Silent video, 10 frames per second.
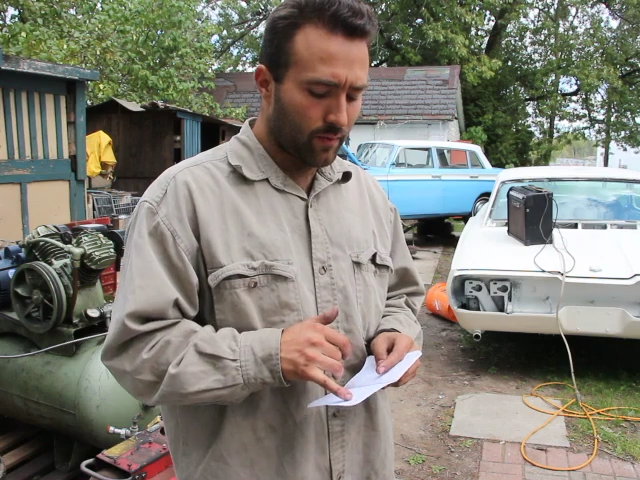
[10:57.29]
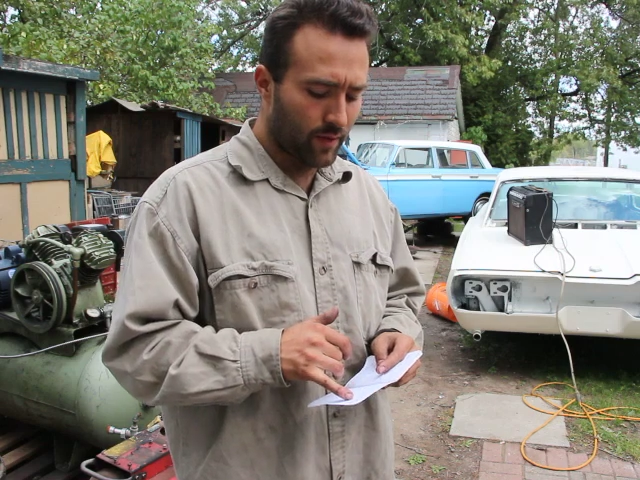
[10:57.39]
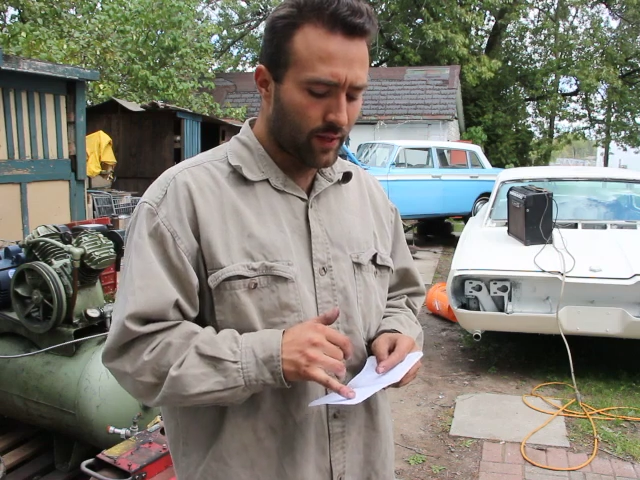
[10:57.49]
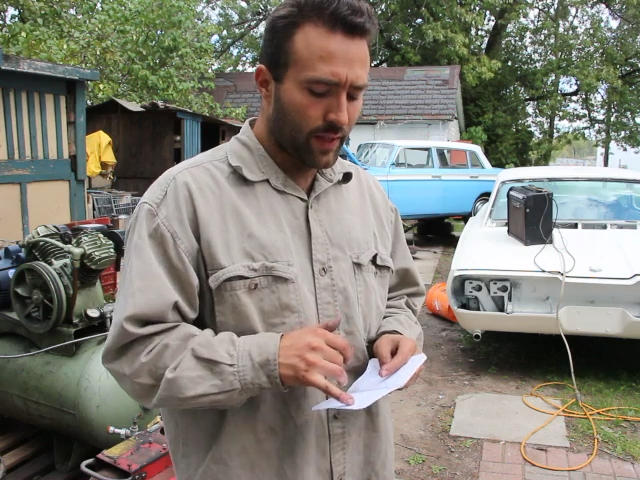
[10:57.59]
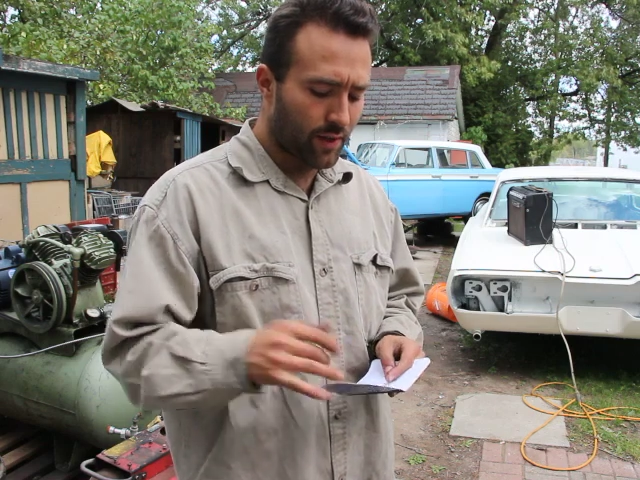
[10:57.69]

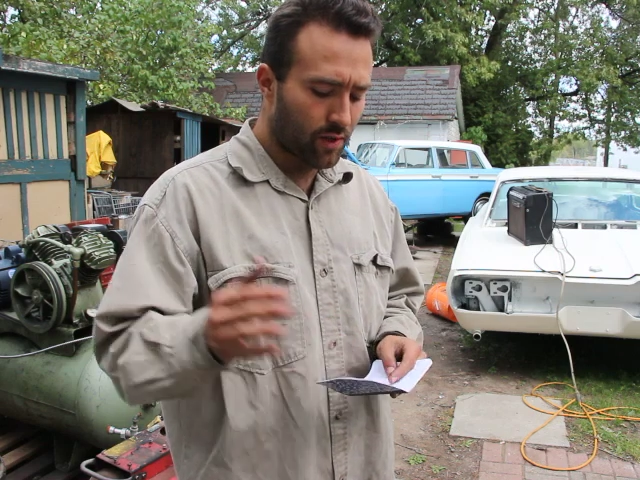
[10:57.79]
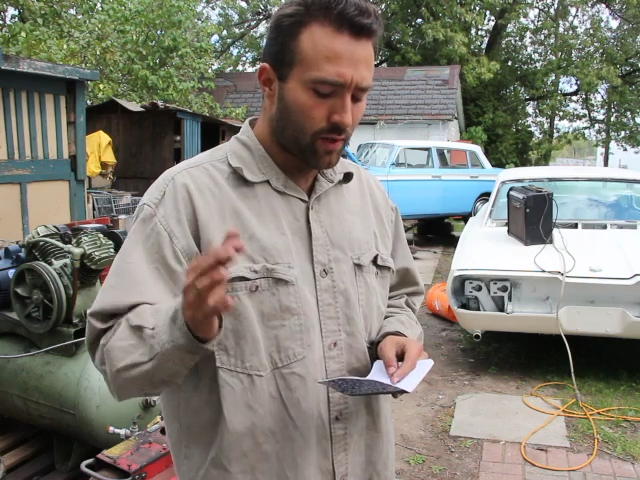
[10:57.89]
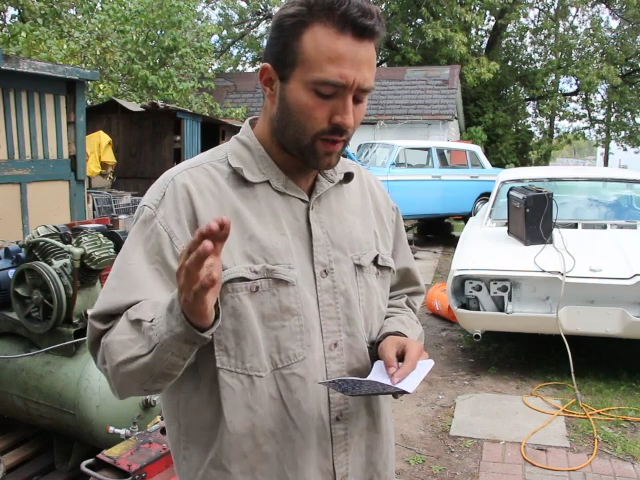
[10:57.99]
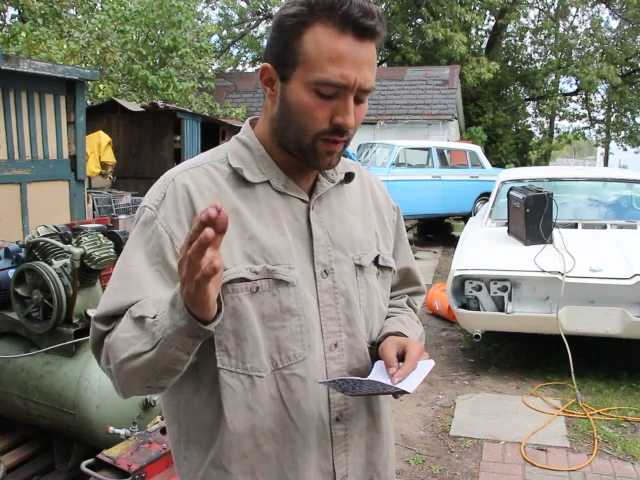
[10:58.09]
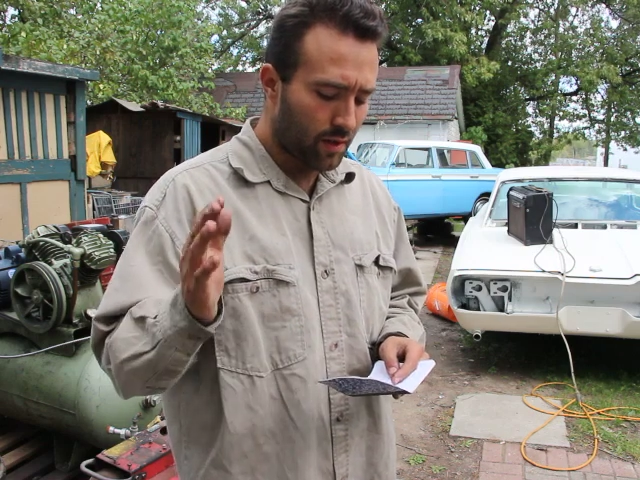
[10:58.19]
section
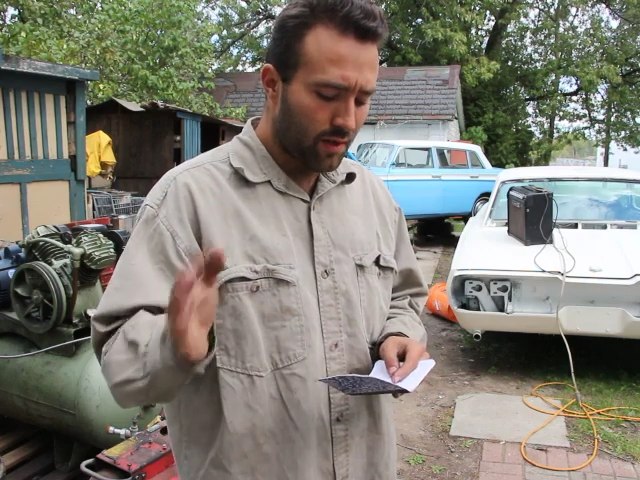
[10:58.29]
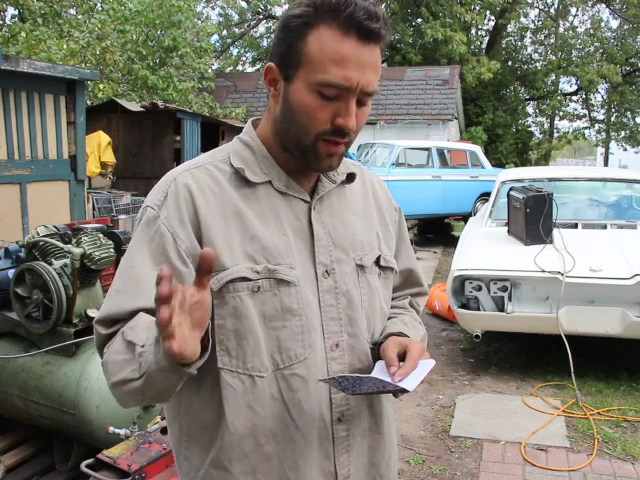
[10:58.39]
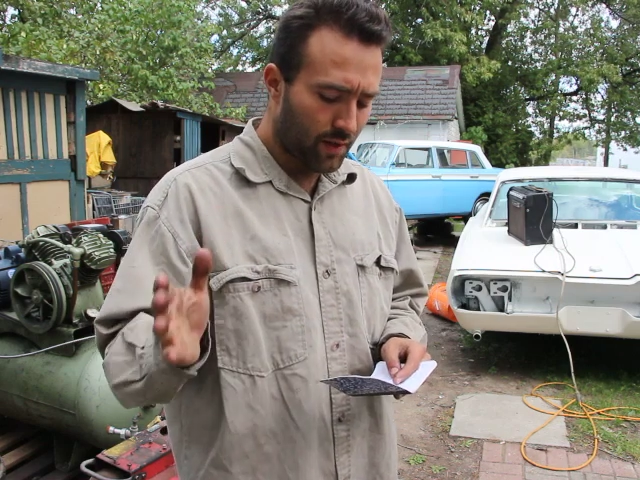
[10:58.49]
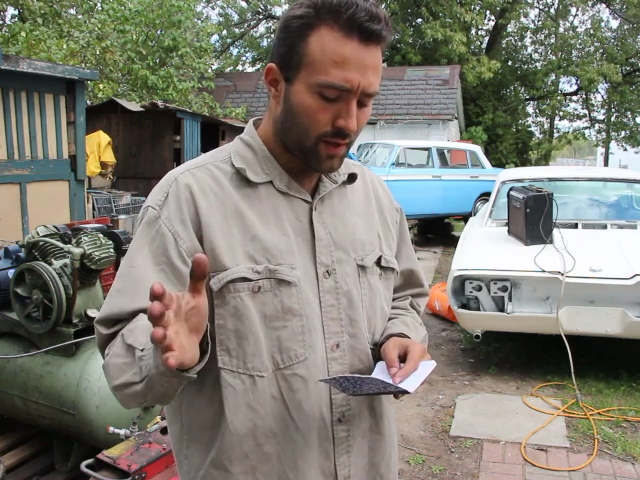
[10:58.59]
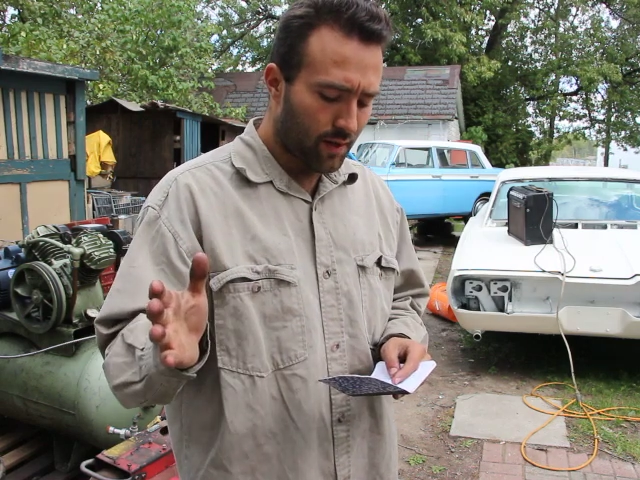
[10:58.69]
on
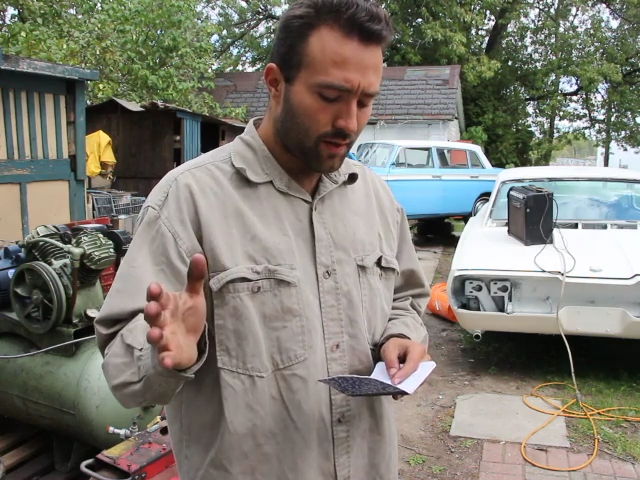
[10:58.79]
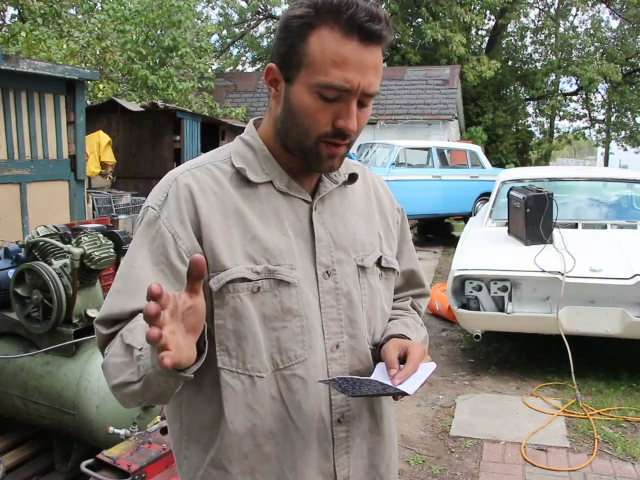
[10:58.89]
E-stick